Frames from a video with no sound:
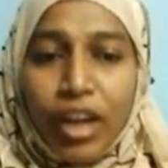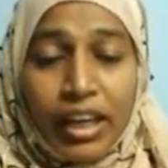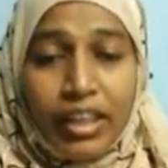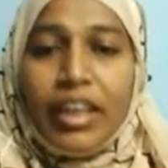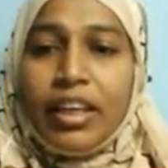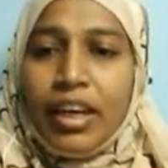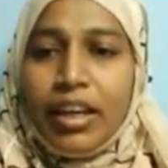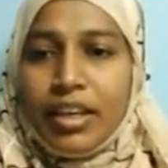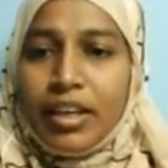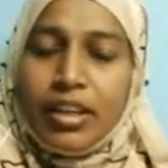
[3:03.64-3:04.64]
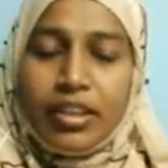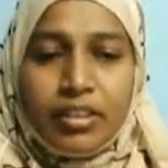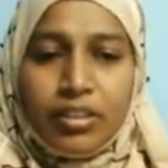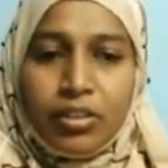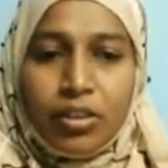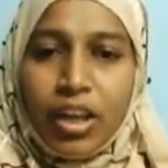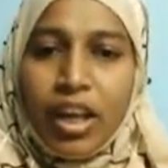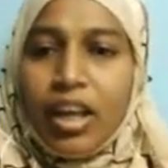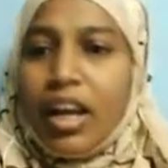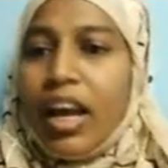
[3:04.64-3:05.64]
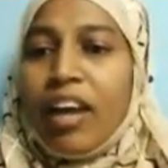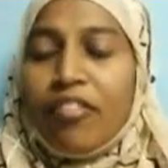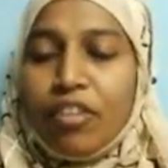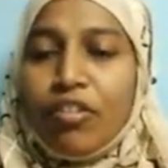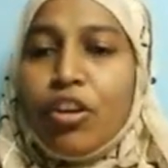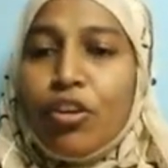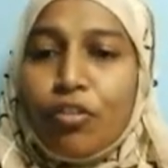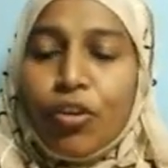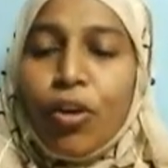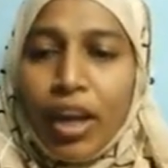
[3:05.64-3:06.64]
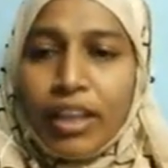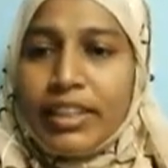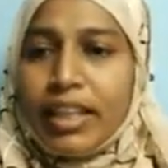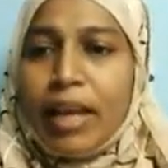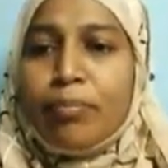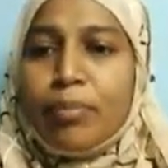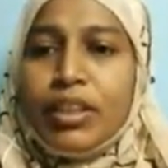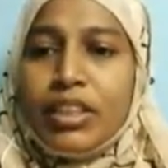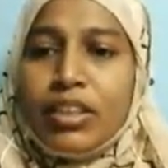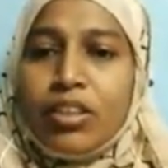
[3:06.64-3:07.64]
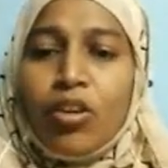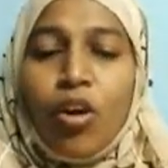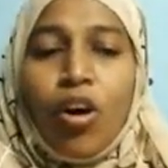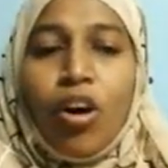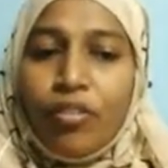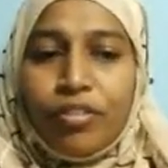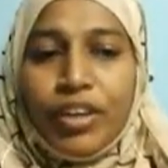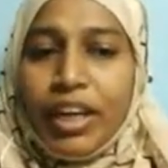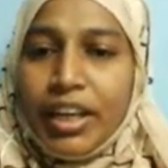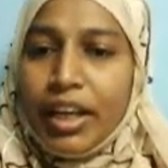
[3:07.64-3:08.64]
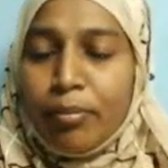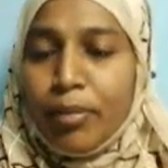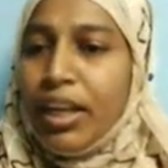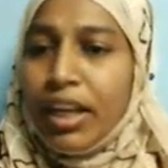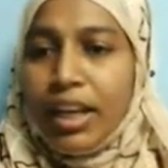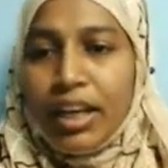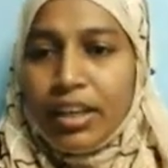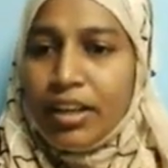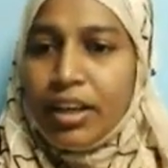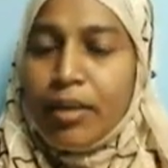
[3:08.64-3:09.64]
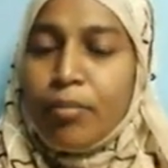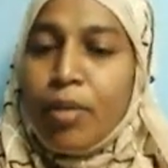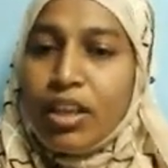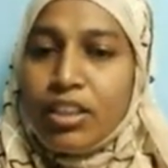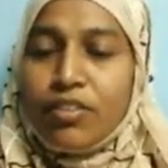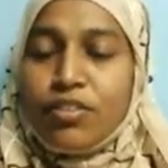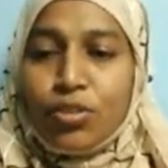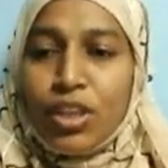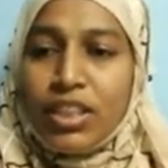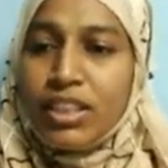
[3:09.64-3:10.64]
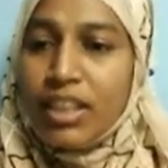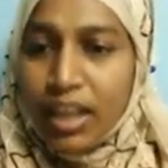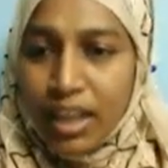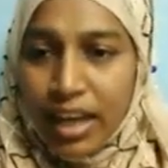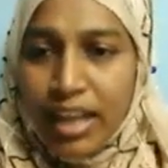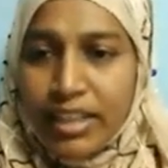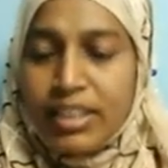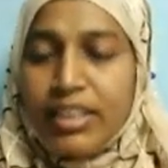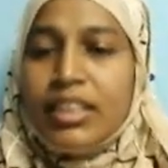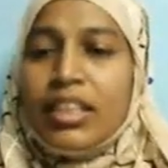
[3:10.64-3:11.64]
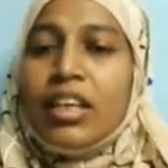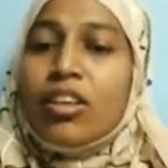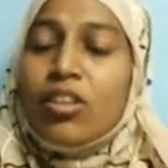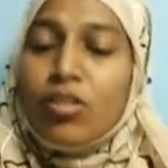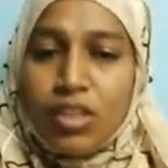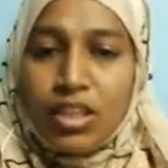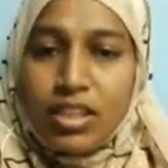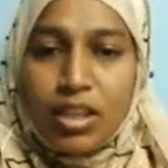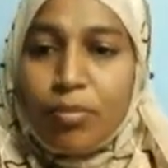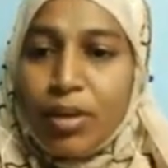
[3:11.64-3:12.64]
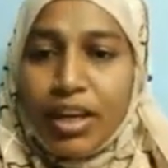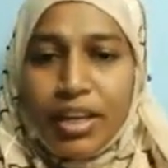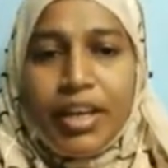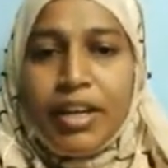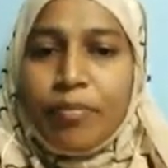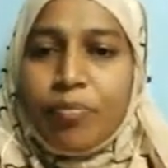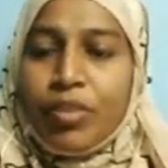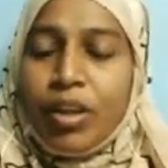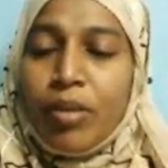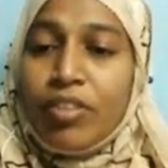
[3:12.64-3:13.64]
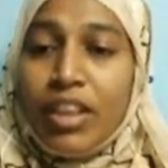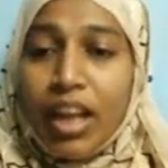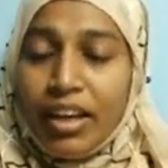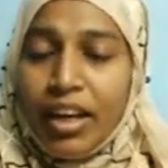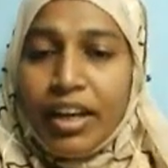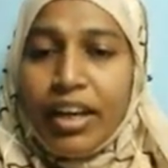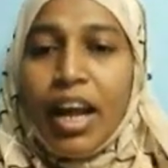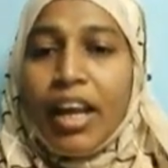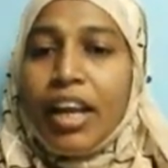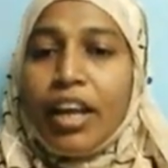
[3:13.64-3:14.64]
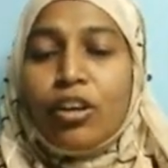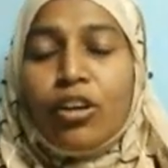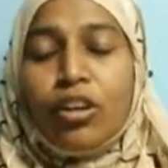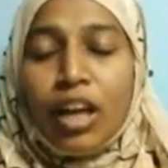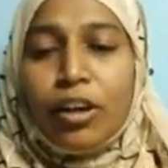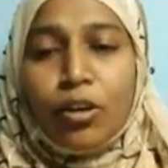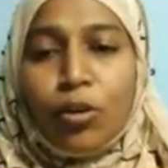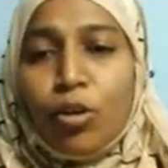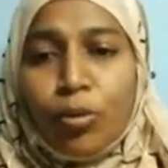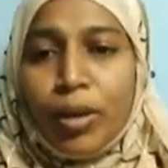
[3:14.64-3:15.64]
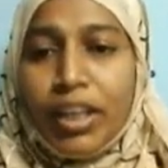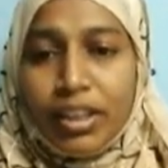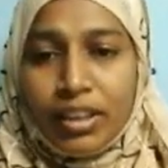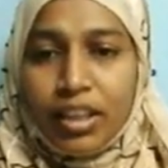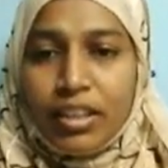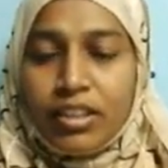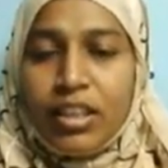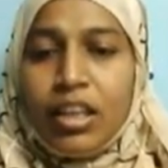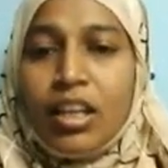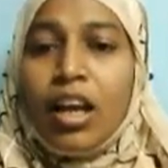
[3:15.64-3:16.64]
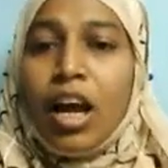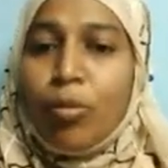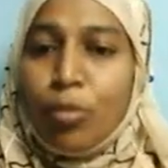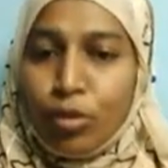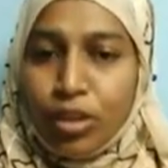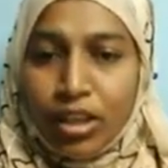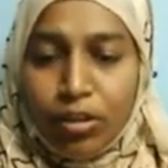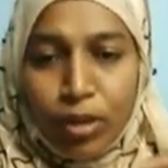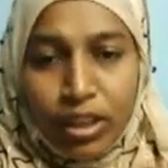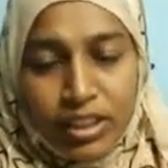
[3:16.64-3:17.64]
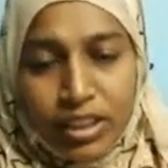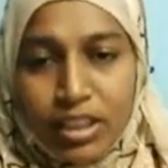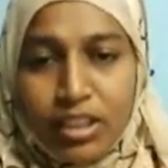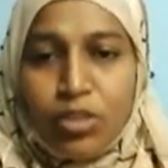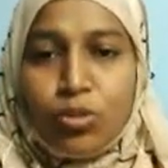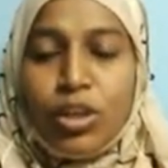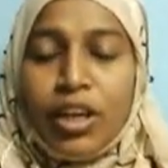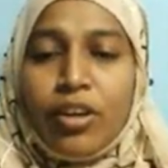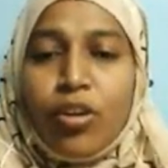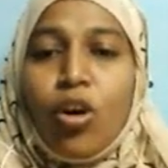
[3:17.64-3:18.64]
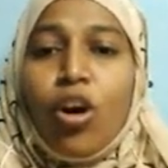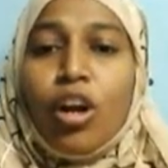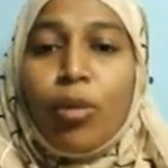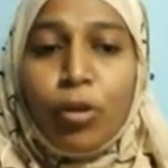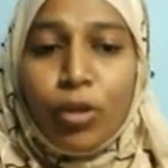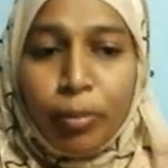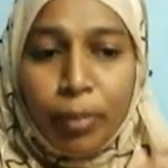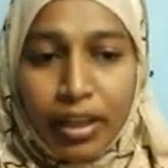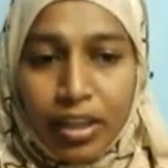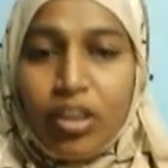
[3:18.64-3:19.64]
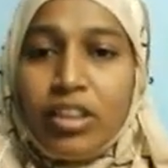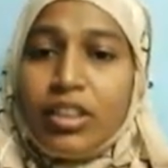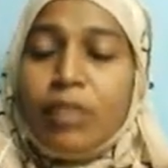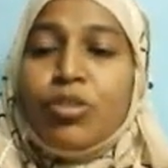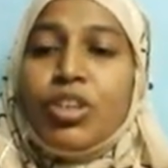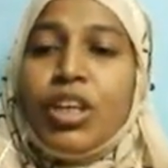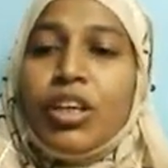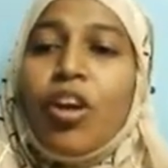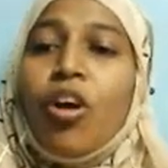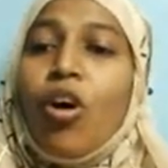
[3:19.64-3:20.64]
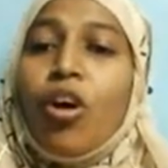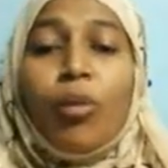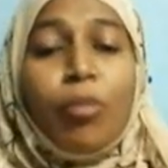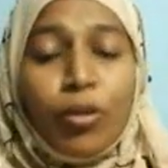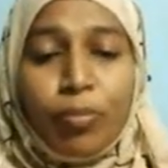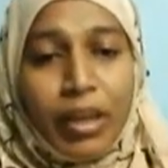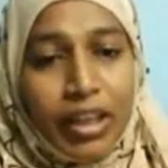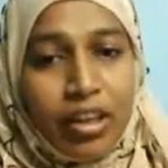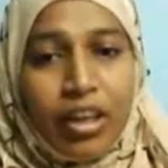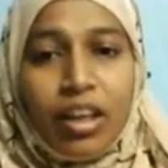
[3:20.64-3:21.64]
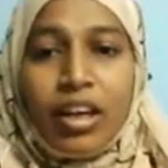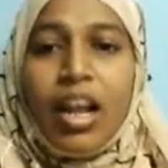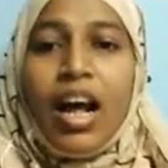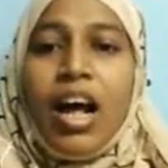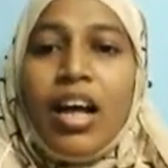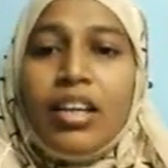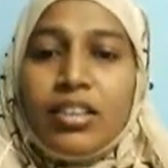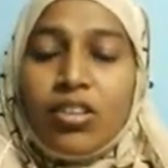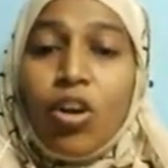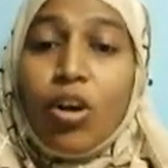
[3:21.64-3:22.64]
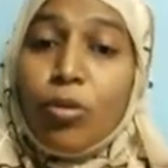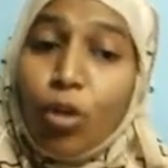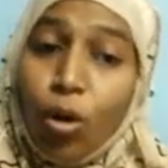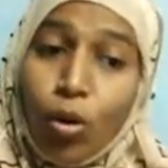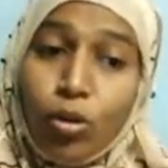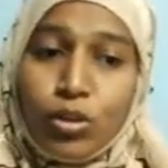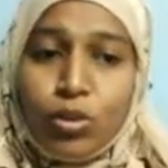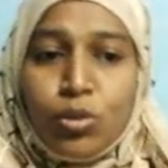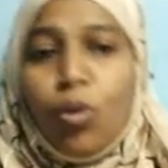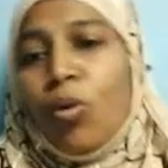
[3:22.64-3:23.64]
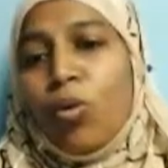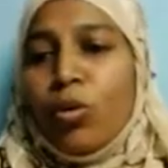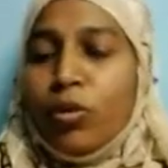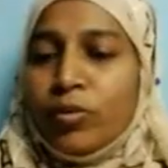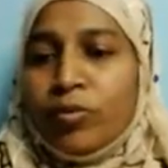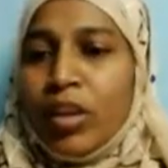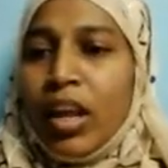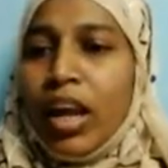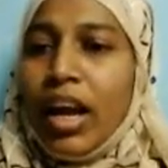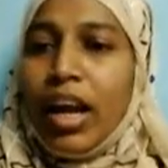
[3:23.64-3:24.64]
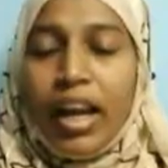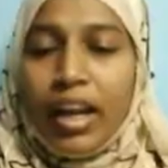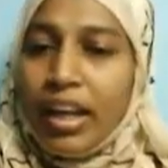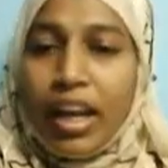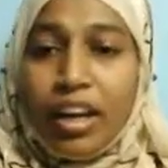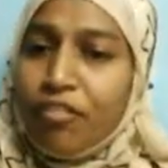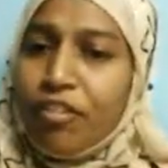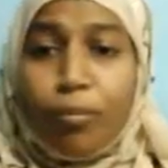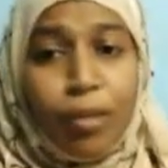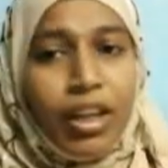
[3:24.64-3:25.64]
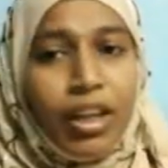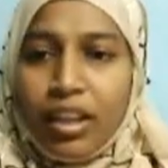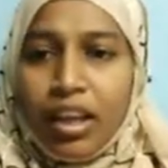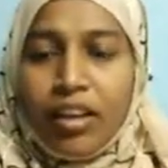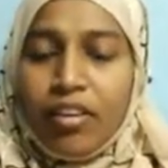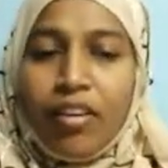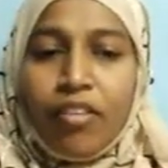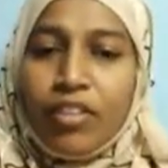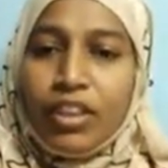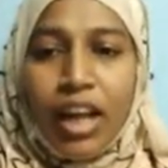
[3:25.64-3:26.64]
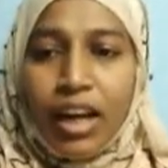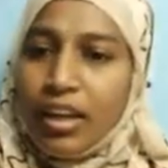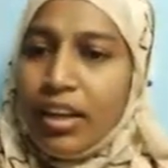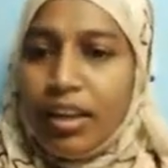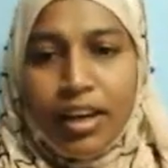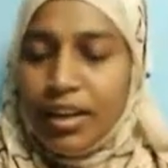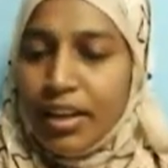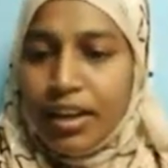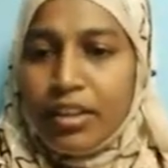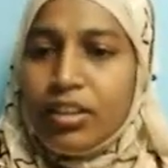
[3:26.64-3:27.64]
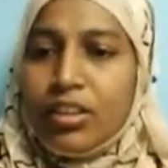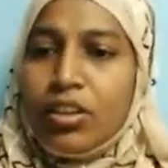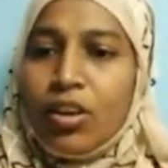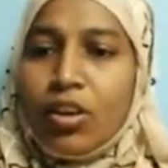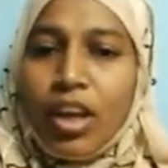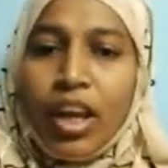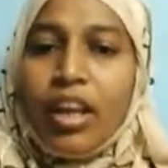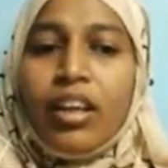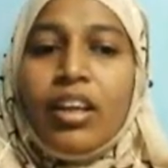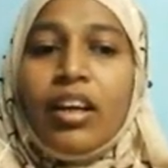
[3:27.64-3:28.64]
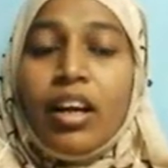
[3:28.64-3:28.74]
collecting data? Okay, I have given you a few examples of data being collected. Marks of students in a class gives us some data. With that data, I can conclude many things about one single student or about a particular subject or about particular class or about the whole school. I can infer many things with that data. Okay.